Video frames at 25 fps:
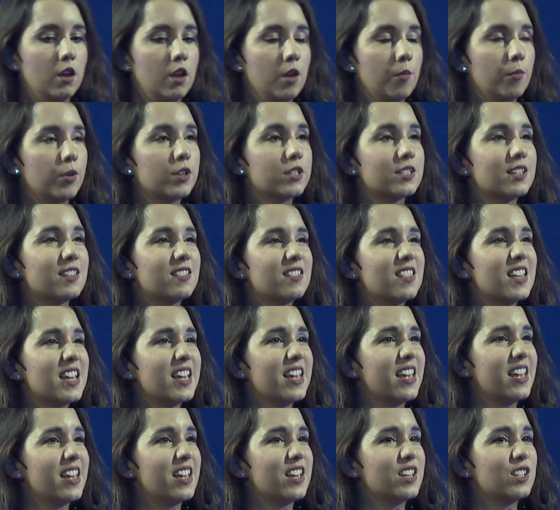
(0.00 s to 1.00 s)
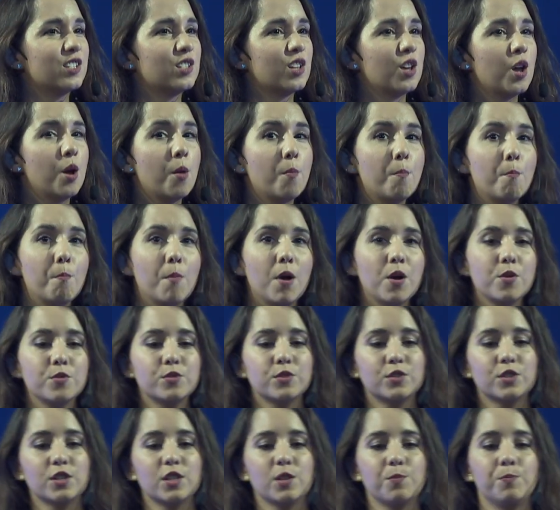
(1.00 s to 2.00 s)
Because the thing is,
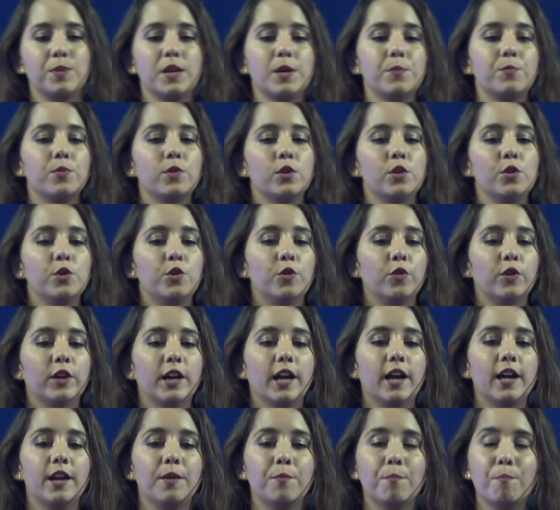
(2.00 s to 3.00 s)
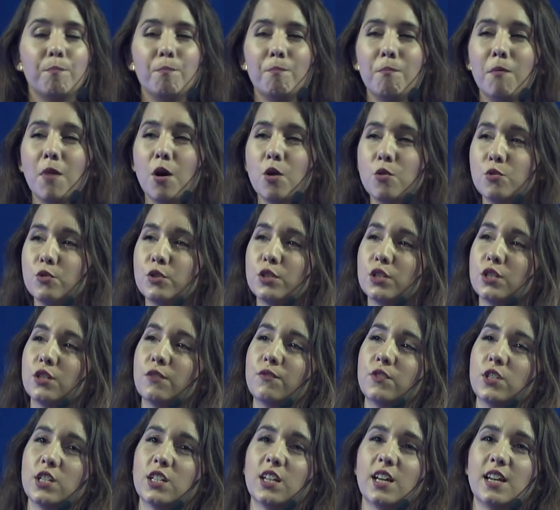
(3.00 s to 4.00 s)
most of the people who create most of
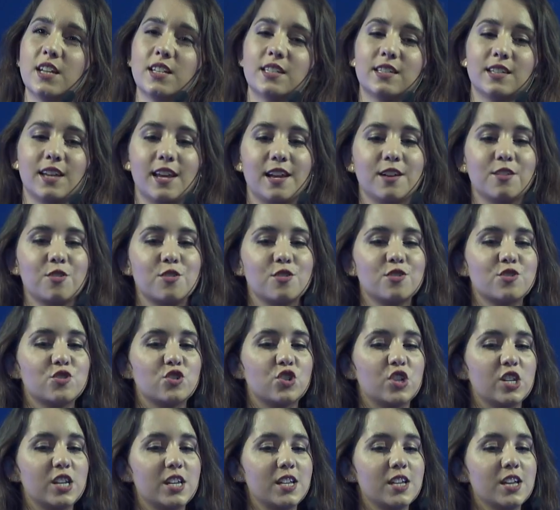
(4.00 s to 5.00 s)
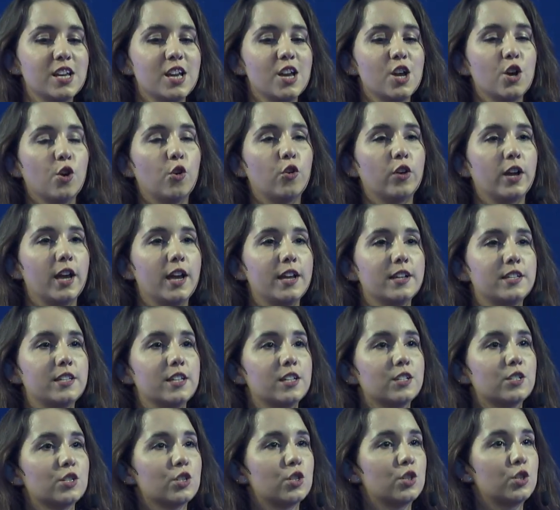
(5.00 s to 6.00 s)
today's technology create
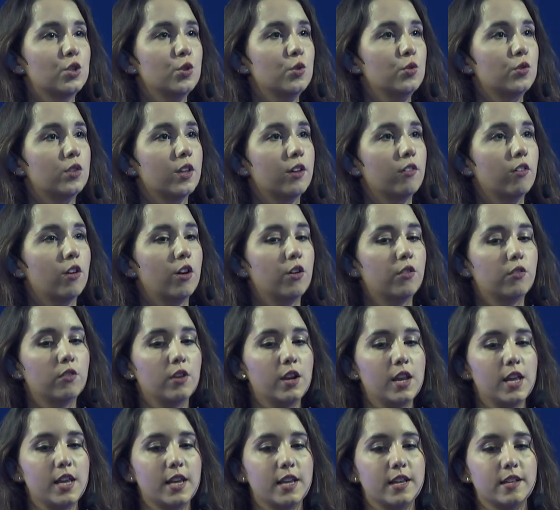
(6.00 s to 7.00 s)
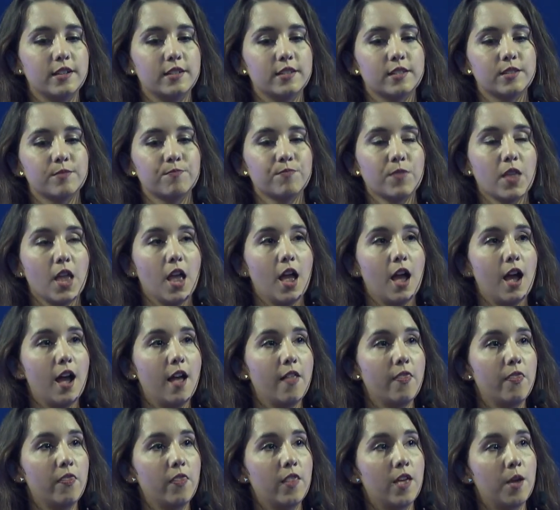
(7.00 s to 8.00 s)
it to suit their own needs.
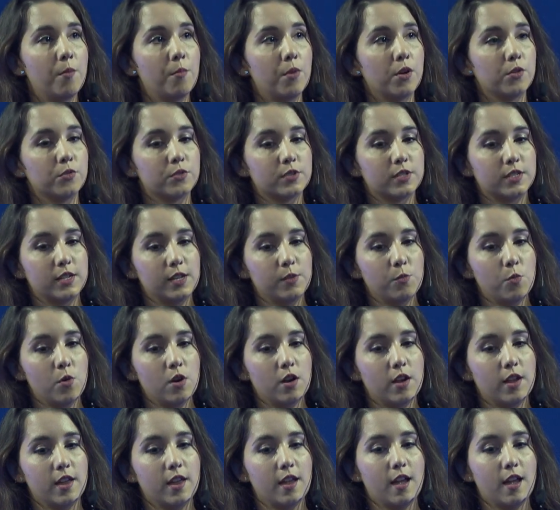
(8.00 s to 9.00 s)
And they're mostly white,